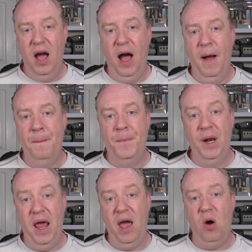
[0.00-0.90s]

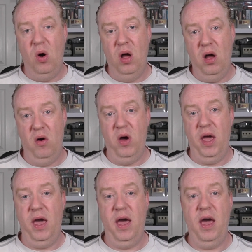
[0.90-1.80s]
But now
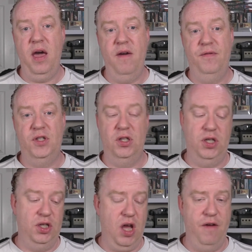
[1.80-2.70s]
I have, so
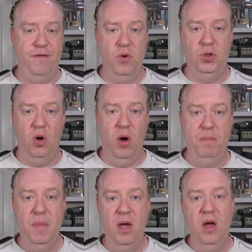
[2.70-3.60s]
since going full time,